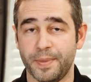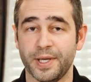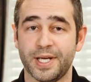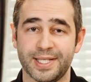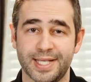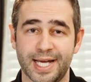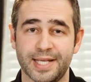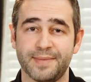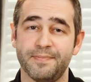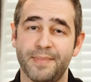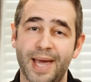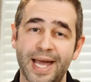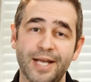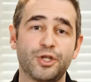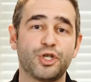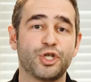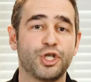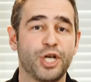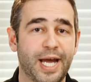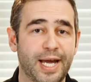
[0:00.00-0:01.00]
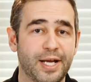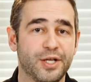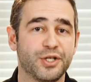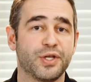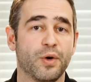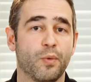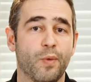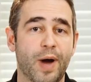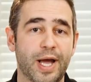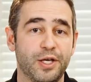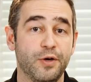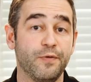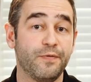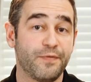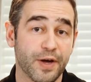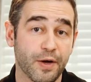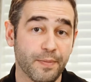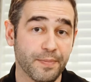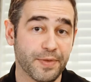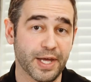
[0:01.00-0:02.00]
because that may change the way you
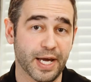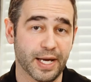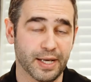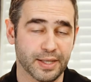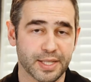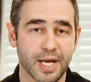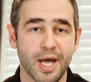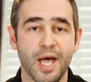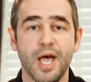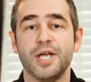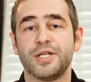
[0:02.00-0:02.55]
film things.